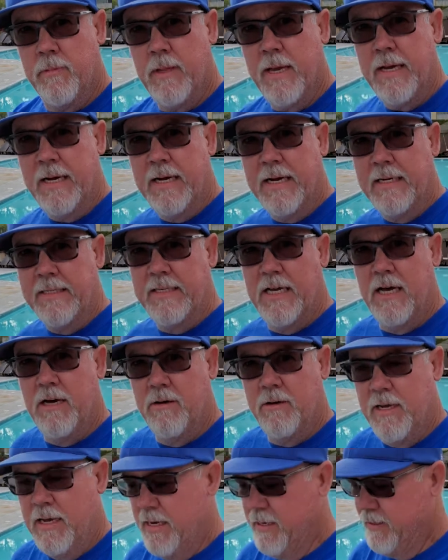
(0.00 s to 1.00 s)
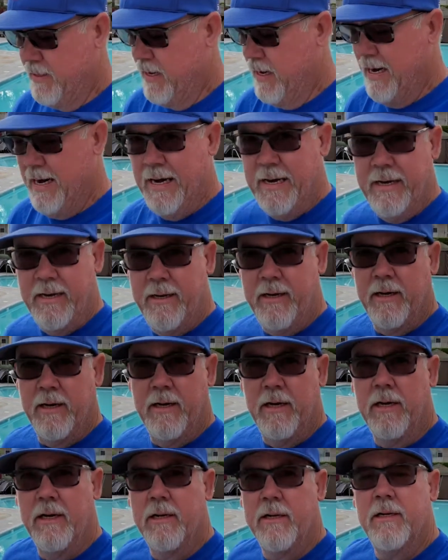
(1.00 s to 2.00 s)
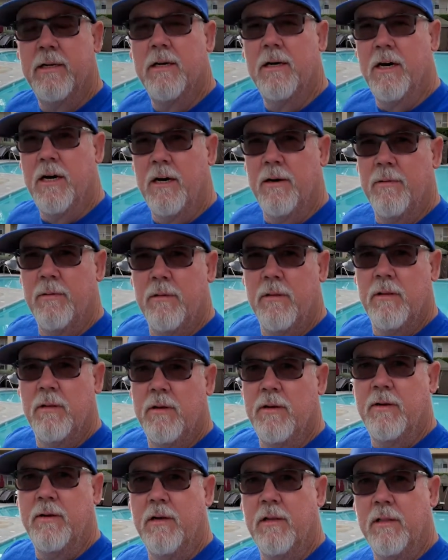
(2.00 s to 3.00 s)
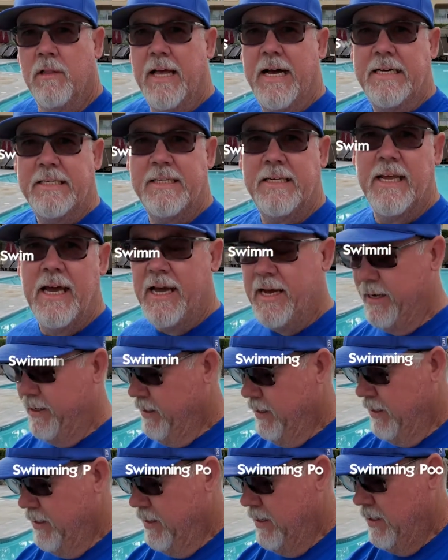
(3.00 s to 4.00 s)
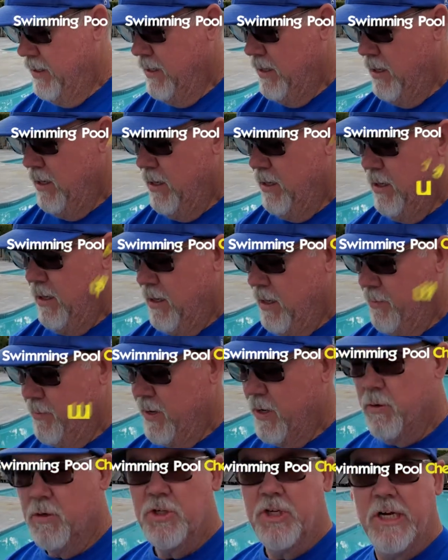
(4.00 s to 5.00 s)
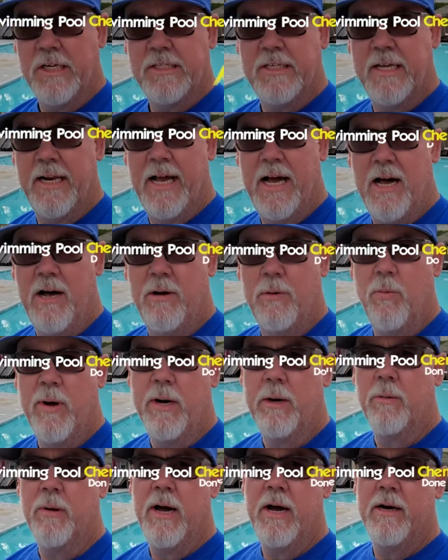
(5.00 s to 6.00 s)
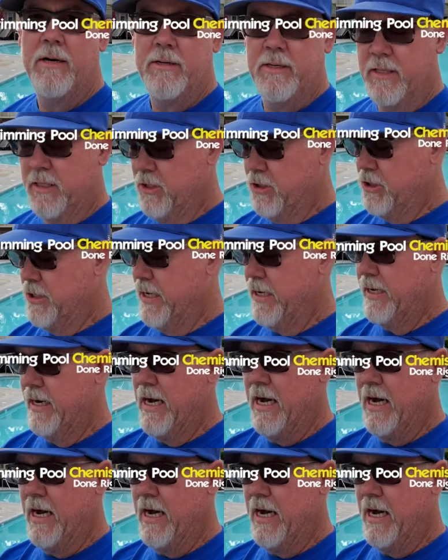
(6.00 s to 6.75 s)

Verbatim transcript: Hey guys, out at the Hyatt again, uh, last day. I'm going to adjust it out, wait around, and check it